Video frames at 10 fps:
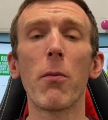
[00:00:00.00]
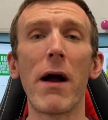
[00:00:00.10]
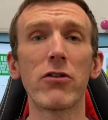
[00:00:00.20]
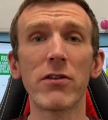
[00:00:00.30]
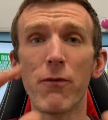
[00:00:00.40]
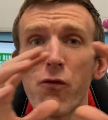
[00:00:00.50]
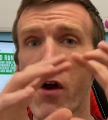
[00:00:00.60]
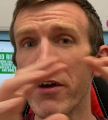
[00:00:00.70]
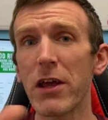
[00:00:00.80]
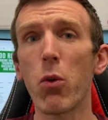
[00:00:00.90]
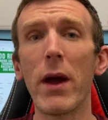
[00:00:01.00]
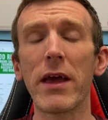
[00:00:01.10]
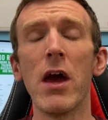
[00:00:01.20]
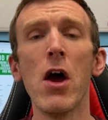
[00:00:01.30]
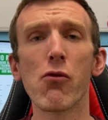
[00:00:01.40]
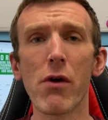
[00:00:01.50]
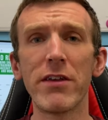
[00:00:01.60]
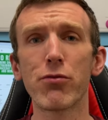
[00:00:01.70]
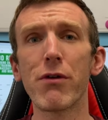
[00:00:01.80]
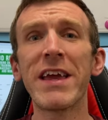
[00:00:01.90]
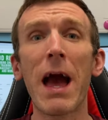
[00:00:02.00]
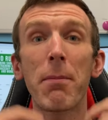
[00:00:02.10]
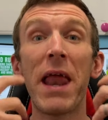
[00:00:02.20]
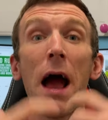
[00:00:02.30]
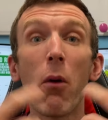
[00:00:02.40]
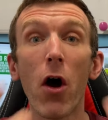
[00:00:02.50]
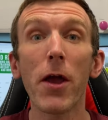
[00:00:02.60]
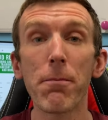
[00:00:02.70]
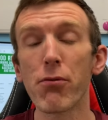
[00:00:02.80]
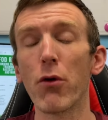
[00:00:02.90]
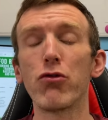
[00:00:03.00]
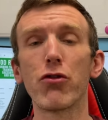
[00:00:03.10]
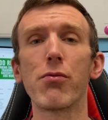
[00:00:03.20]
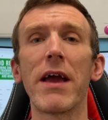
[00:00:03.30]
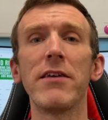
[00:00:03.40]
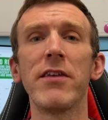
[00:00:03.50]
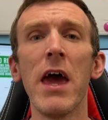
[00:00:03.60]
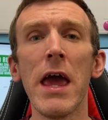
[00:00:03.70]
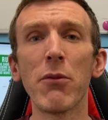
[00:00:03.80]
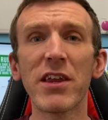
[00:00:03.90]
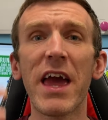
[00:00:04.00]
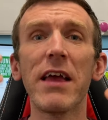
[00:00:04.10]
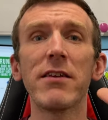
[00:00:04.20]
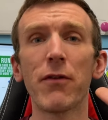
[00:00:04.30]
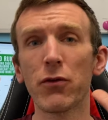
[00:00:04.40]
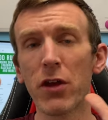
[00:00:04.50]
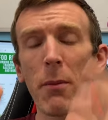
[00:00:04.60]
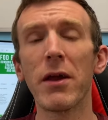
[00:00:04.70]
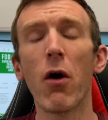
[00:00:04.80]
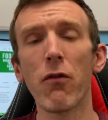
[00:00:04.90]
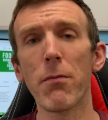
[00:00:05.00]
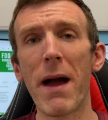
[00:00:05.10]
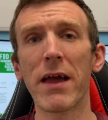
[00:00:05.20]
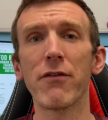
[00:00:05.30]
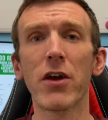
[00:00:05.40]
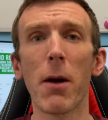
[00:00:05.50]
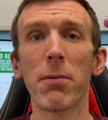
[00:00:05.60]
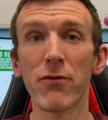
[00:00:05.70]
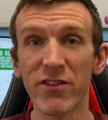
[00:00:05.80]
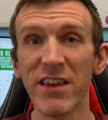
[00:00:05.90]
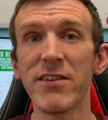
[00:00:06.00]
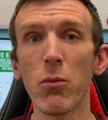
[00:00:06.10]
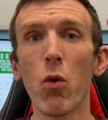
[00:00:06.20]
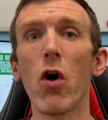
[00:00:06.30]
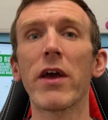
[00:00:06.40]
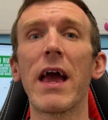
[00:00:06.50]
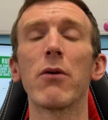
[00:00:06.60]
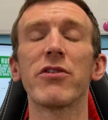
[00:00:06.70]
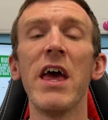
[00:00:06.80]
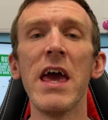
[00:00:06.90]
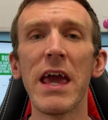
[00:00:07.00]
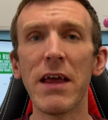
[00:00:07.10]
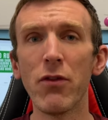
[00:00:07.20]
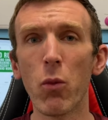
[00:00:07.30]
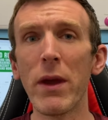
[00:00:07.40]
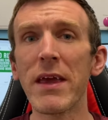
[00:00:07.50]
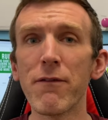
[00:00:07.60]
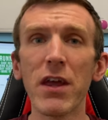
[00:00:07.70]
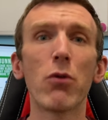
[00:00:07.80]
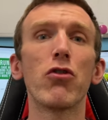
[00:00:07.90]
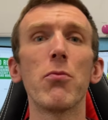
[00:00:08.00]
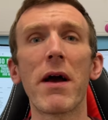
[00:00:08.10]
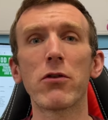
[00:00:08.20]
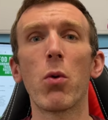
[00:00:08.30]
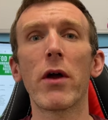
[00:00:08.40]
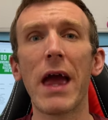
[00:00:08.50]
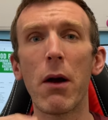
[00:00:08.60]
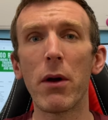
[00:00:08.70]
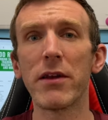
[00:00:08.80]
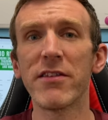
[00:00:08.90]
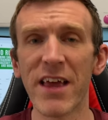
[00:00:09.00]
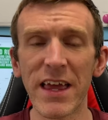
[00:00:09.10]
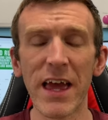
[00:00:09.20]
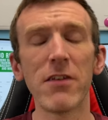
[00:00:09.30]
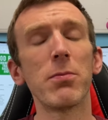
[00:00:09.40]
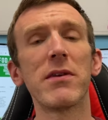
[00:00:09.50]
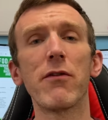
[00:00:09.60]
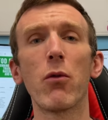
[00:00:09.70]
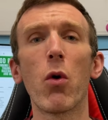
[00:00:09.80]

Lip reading: about, just a very quick race recap and how I approached the race. It was a case of I was coming off the back of a couple of decent workouts in the week, a VO2 max workout and a 10K specific